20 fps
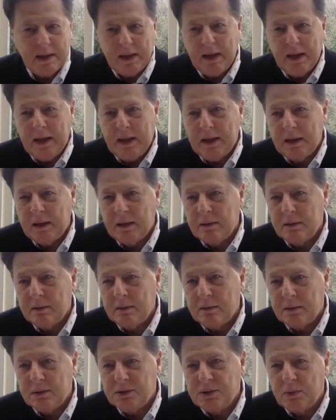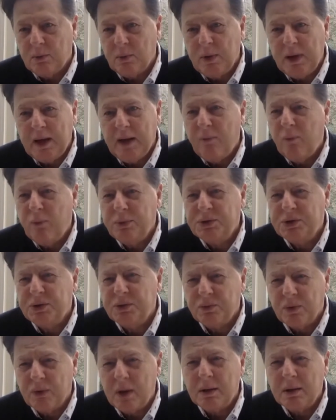And so we have
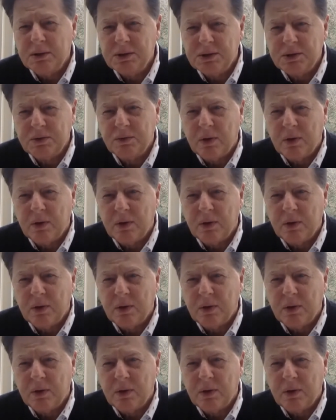strong